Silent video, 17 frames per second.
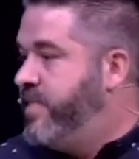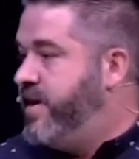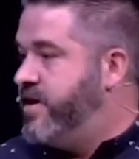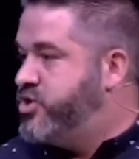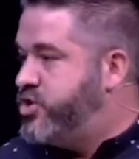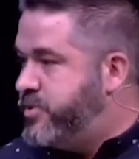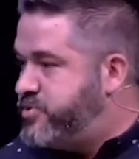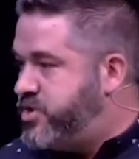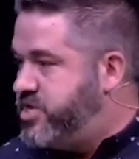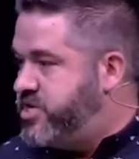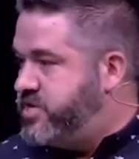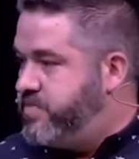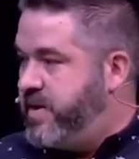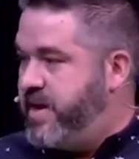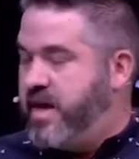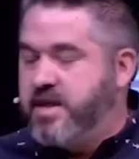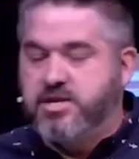the Egyptians
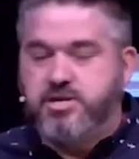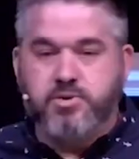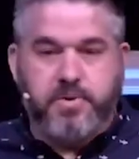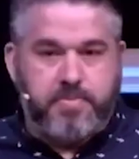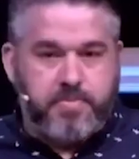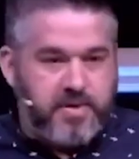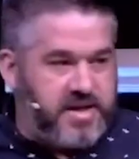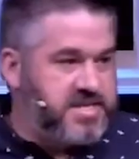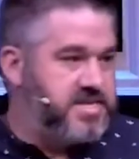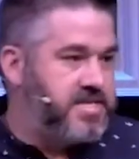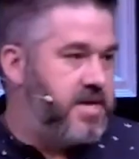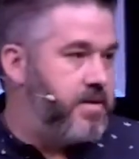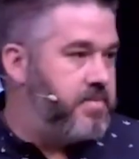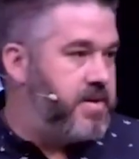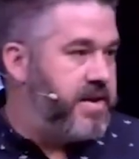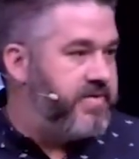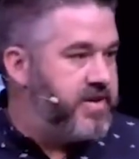begin to oppress
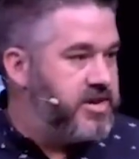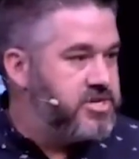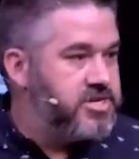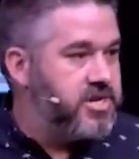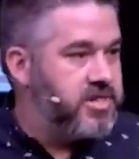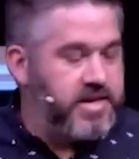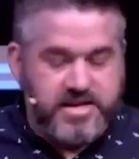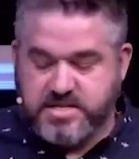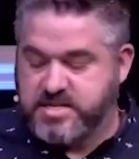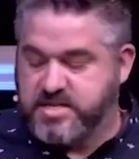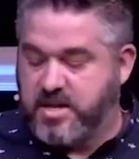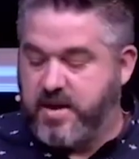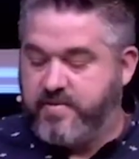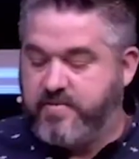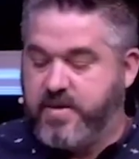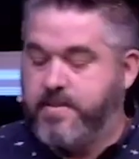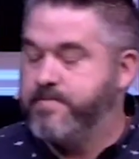them and eventually
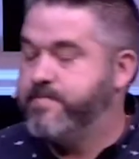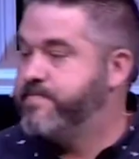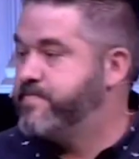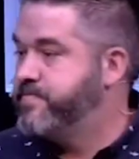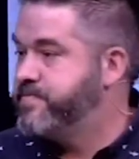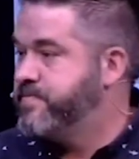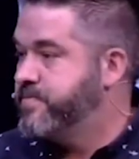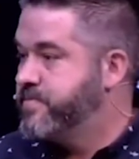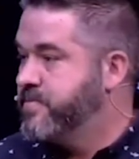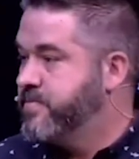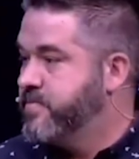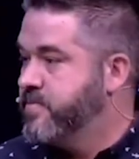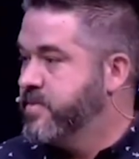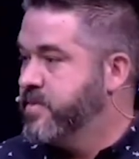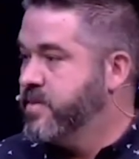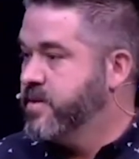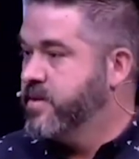enslave them.
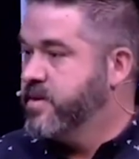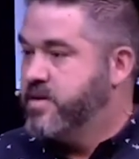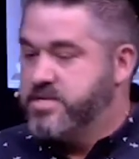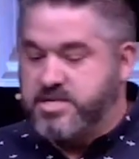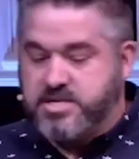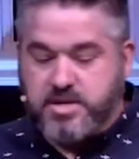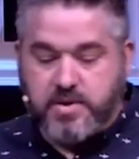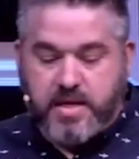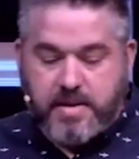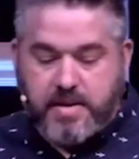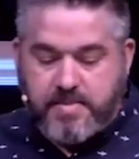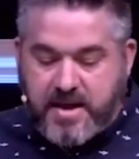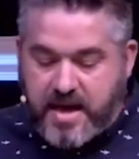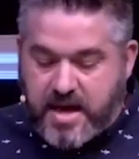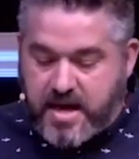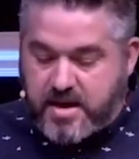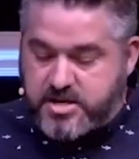And so they
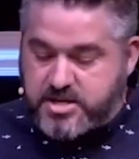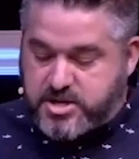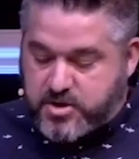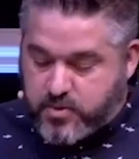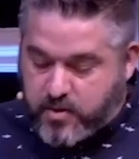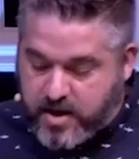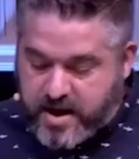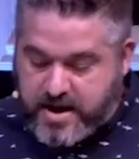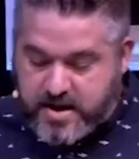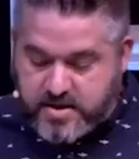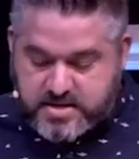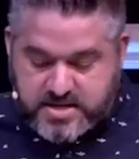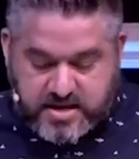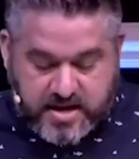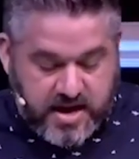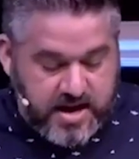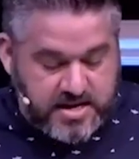begin to cry out
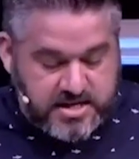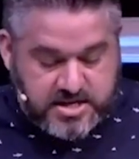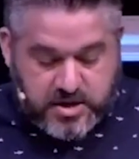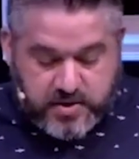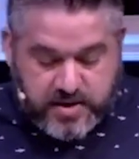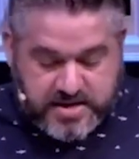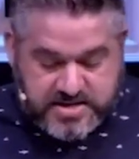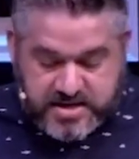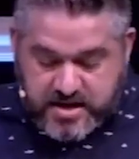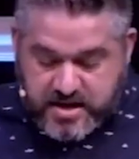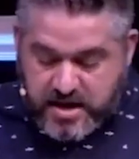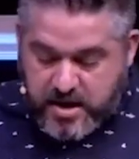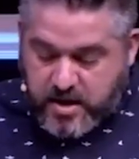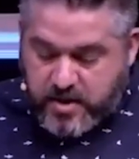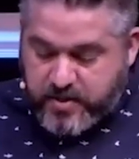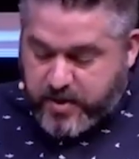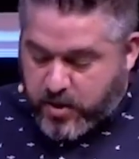to God. So you get to
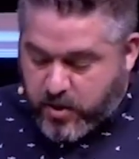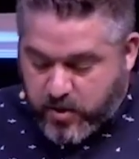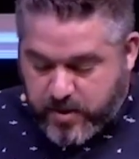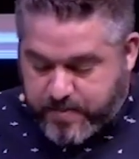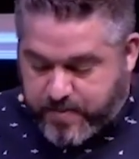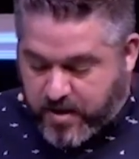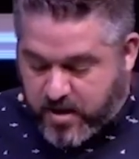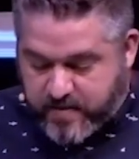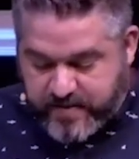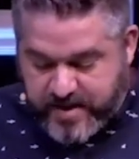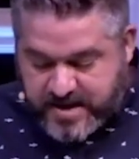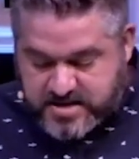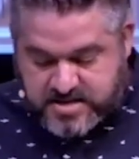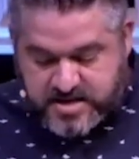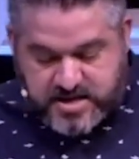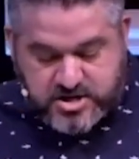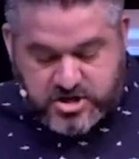the early part of
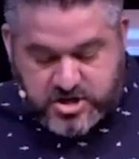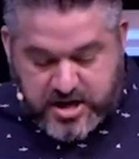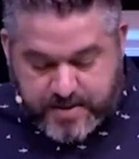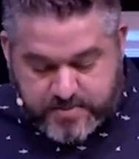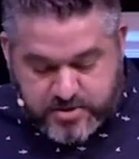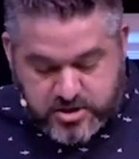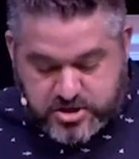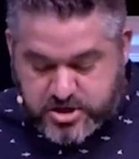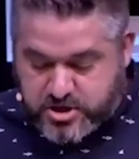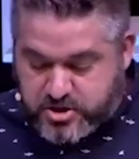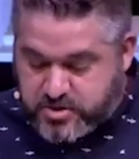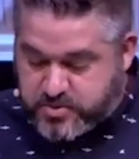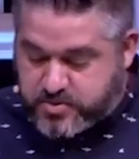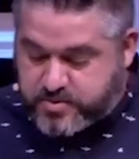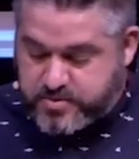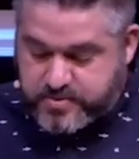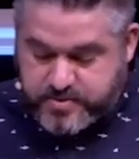Exodus chapter
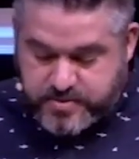2.